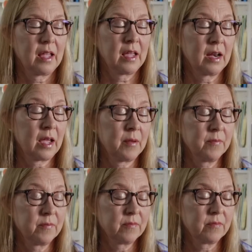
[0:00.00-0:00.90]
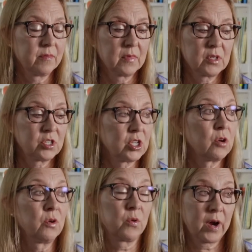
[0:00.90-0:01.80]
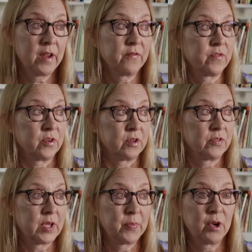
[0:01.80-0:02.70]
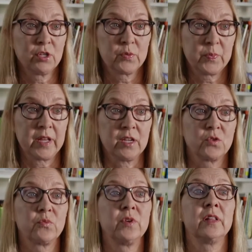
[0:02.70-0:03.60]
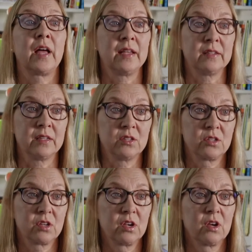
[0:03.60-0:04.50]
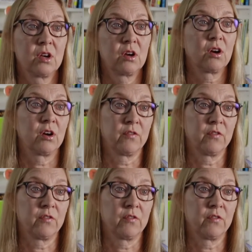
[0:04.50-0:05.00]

and I'm so grateful that Post Place realizes her